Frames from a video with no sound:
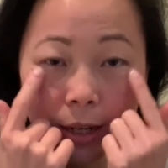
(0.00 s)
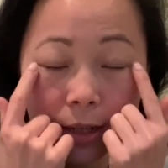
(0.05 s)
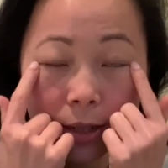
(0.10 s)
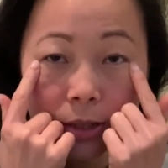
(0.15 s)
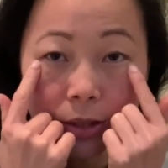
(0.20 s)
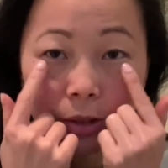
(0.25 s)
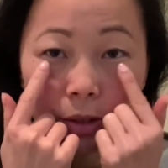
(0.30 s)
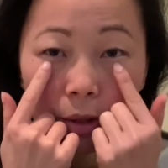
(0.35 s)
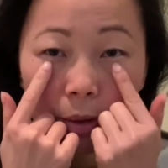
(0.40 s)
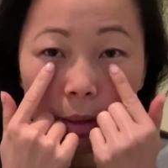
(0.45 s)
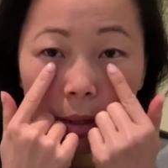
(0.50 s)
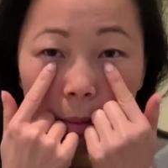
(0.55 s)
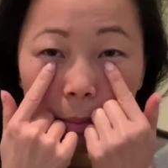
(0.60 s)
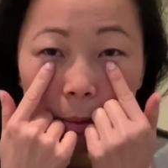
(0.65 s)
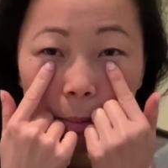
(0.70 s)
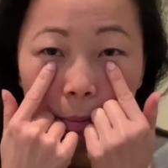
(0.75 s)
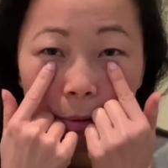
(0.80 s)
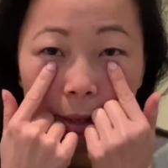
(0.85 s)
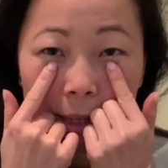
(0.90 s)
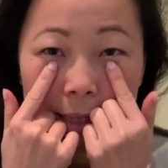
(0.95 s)
So you don't want to
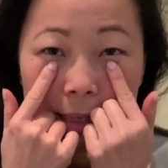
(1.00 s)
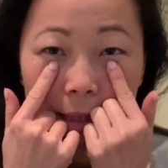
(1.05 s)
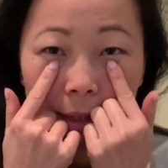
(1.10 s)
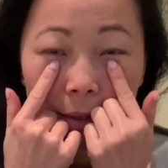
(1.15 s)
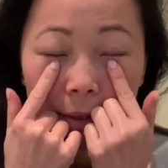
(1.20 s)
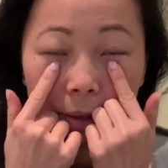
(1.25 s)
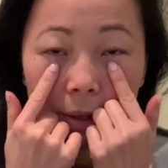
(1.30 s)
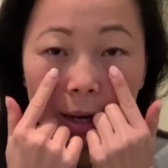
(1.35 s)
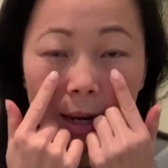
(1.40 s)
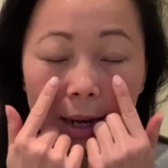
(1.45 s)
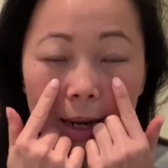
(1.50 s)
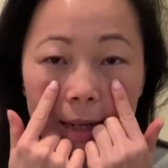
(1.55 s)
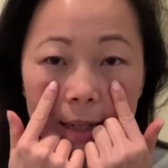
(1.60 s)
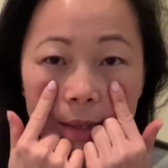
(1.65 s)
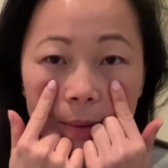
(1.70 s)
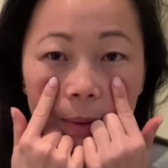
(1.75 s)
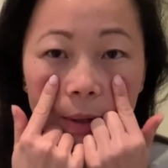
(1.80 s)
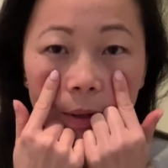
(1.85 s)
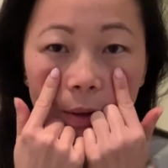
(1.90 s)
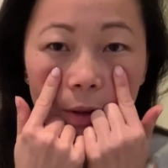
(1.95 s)
be pressing on your eyes.
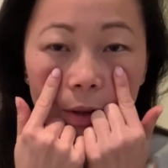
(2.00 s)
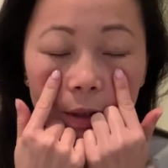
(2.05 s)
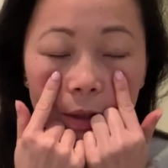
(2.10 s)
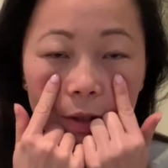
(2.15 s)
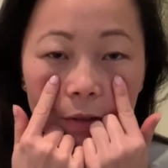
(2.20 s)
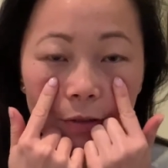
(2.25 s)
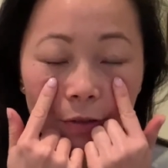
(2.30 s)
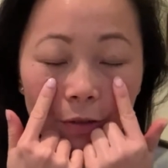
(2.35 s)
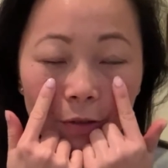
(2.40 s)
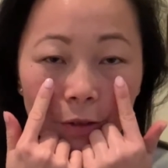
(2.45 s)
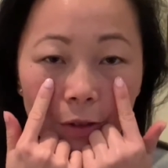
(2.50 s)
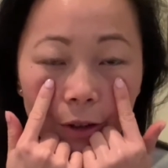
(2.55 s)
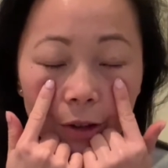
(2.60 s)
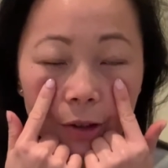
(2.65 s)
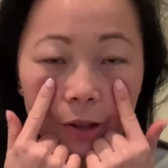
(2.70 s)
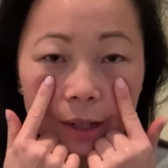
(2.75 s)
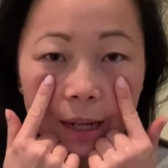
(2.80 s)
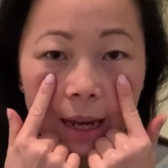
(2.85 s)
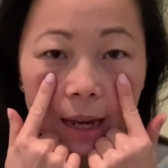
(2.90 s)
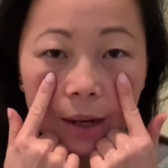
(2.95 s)
You want to go a little
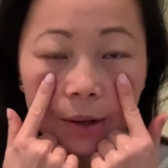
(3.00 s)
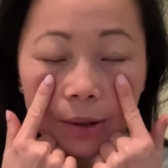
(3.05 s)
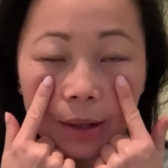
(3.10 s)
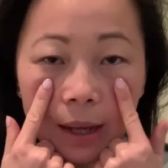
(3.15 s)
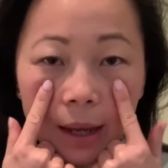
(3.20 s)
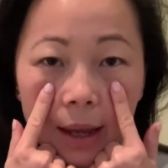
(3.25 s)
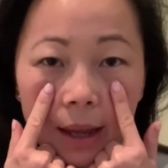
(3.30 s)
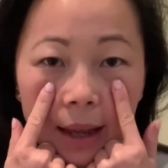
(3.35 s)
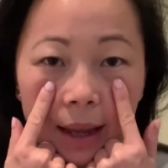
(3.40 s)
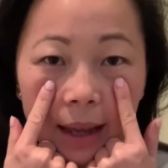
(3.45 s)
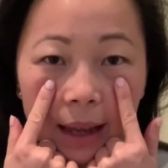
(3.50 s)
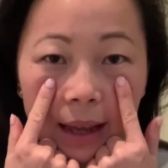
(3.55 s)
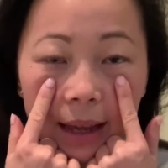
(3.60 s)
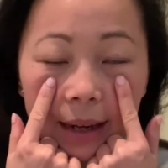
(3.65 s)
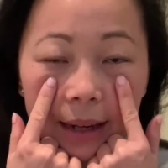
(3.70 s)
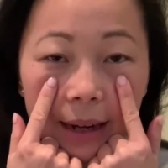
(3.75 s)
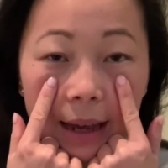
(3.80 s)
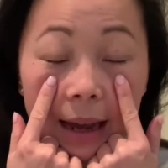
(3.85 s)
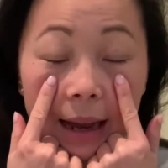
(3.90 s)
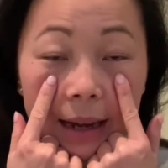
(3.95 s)
further down.
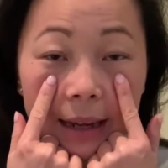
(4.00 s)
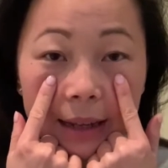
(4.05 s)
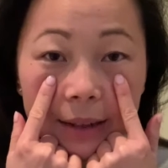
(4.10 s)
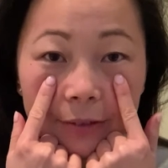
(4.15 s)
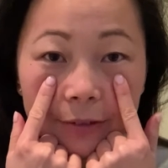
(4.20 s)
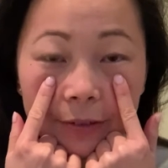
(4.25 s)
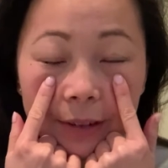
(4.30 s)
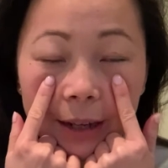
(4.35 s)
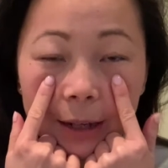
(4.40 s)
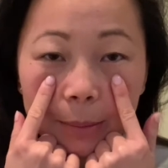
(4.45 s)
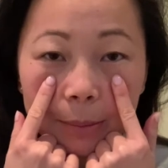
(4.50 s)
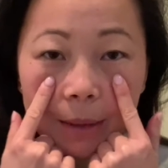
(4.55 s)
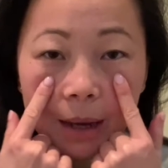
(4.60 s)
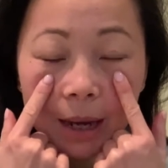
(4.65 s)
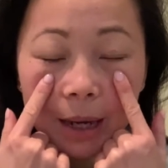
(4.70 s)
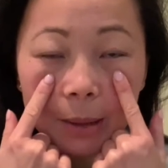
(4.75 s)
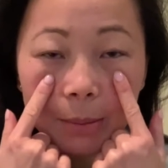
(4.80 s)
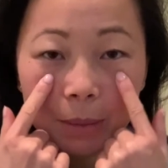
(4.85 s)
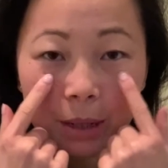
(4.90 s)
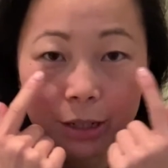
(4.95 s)
And I can find
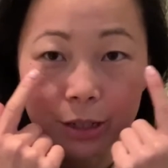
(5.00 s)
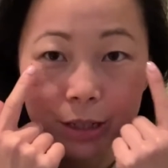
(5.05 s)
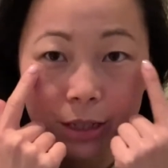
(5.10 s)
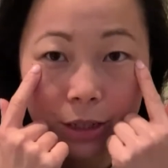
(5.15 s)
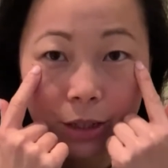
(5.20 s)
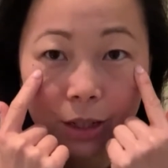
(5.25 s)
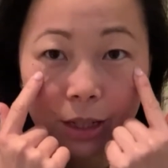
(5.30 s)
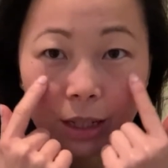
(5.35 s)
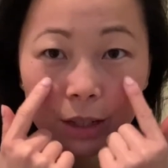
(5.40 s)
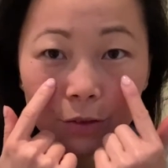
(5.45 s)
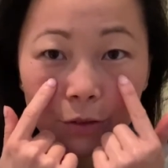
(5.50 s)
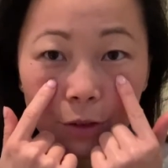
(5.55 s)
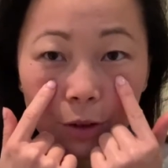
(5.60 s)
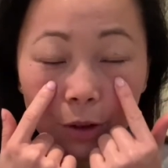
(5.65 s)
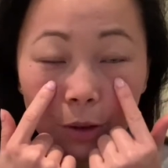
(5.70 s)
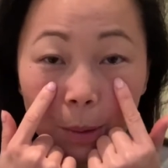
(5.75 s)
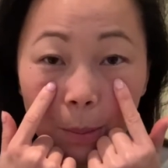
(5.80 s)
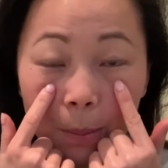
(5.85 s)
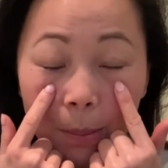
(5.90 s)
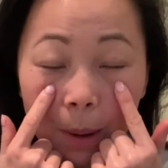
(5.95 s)
mine by just looking for
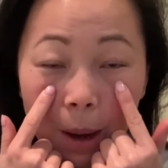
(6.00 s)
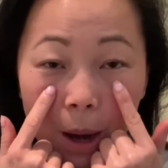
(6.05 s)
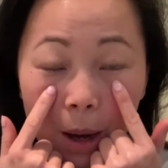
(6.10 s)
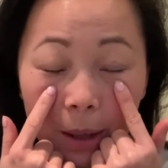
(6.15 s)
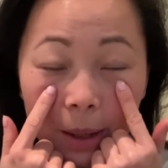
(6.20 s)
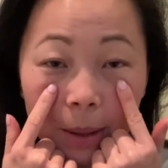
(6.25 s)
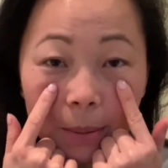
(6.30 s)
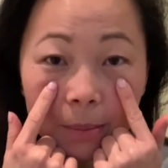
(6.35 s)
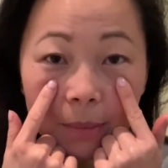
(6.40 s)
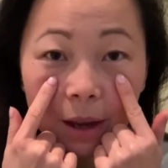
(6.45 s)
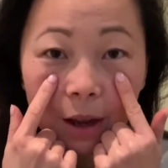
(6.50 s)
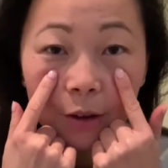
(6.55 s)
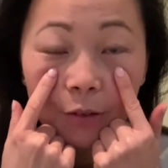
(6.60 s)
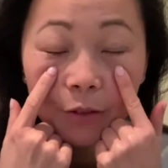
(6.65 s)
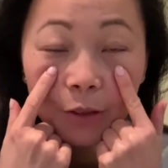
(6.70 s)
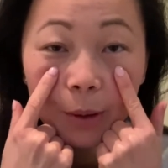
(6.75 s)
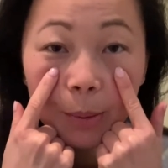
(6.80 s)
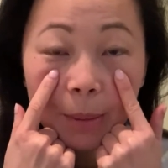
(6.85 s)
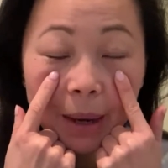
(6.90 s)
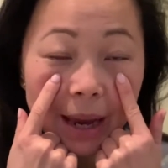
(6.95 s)
the bottom
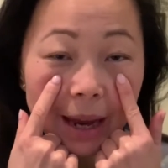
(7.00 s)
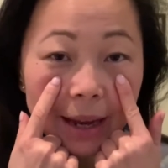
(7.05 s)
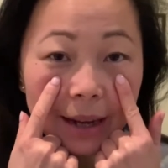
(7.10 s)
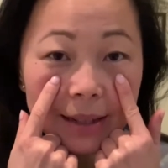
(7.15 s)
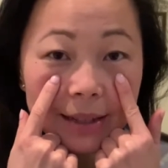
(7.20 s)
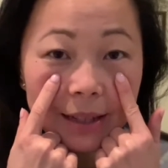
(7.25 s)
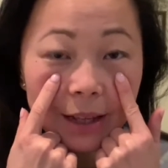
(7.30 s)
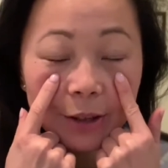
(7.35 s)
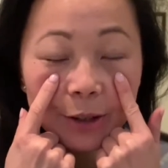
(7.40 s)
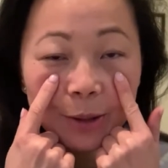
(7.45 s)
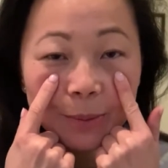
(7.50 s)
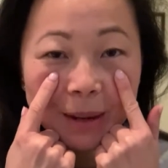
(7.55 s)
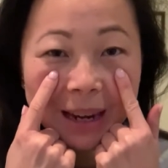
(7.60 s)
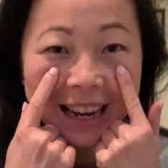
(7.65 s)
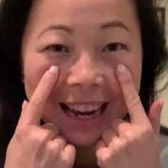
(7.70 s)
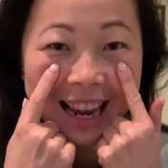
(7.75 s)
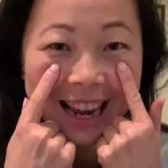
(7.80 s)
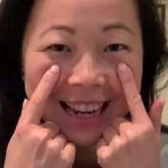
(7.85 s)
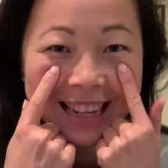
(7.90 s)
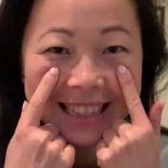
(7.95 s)
of the bags under my
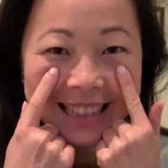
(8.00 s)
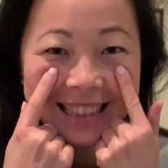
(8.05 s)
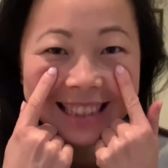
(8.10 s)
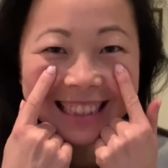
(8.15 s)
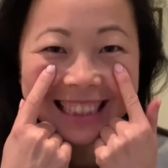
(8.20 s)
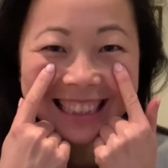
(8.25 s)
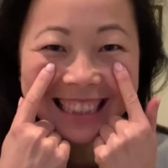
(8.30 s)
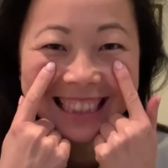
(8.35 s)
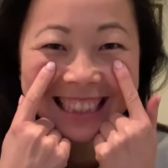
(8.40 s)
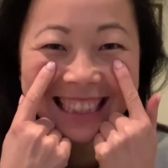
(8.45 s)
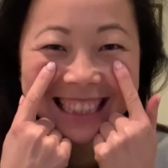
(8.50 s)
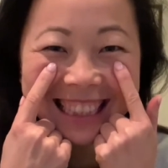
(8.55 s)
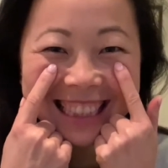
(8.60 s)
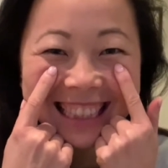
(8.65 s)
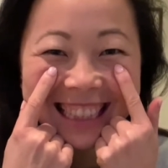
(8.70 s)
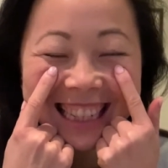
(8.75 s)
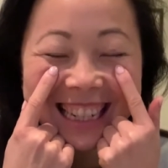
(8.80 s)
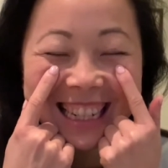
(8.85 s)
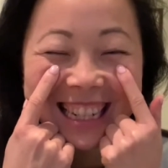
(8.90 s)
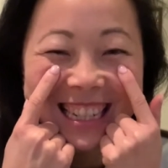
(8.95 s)

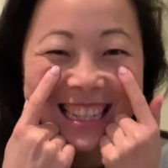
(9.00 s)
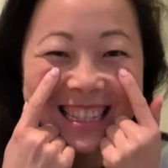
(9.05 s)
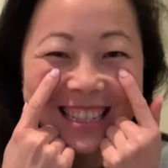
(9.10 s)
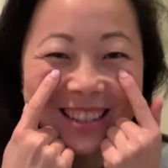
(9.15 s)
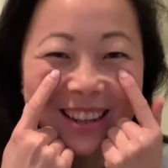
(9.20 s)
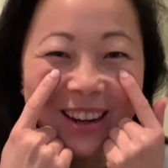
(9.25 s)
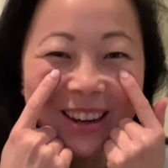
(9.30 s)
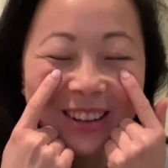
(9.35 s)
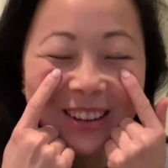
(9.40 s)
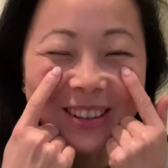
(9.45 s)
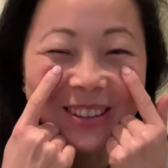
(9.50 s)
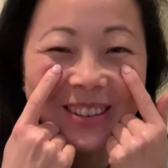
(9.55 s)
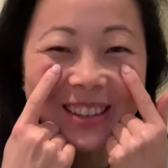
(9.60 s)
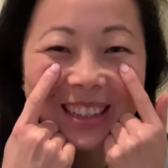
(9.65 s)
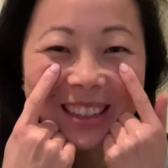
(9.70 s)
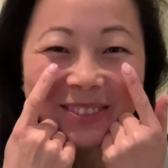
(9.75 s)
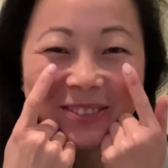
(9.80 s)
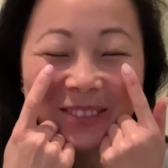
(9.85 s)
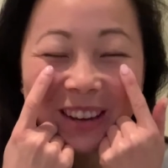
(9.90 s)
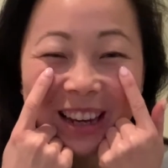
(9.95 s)
eyes. So you
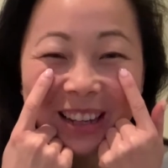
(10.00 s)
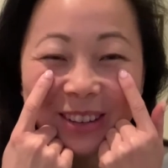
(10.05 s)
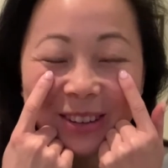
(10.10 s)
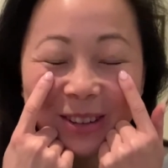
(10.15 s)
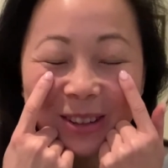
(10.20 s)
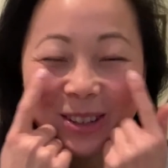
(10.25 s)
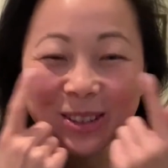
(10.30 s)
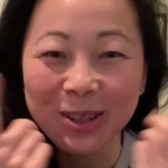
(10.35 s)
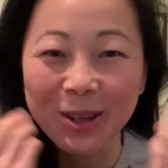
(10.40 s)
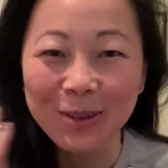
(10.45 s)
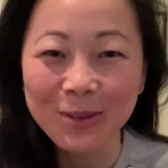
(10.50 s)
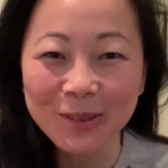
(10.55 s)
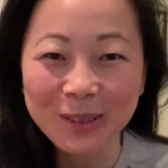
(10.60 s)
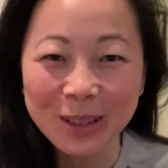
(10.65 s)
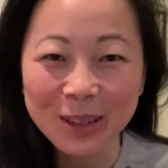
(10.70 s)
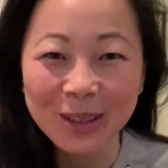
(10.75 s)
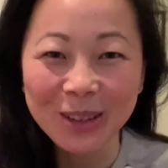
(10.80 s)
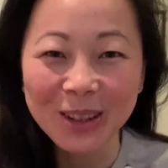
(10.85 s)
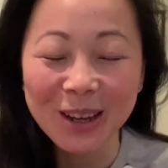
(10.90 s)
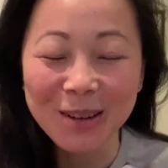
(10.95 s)
can find yours. Hopefully
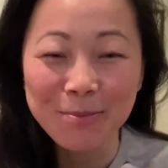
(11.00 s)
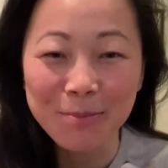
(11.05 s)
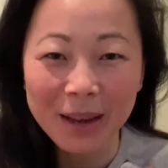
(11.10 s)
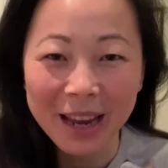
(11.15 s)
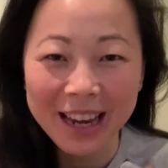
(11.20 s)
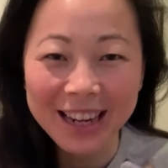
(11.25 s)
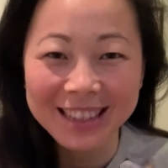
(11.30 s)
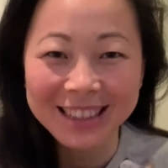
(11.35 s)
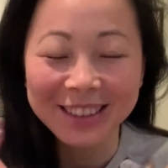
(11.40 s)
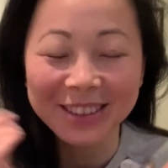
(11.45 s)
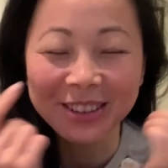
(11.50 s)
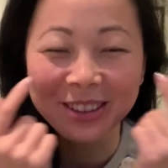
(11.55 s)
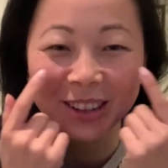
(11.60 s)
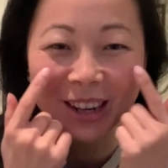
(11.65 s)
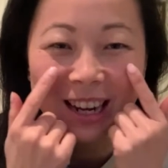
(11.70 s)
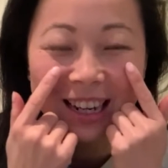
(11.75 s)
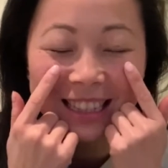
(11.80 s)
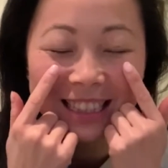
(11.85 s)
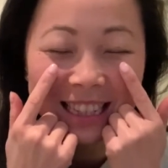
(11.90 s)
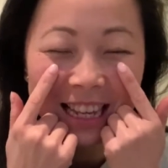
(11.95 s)
you don't have bags under your
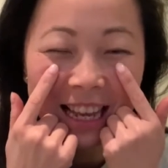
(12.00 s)
eyes,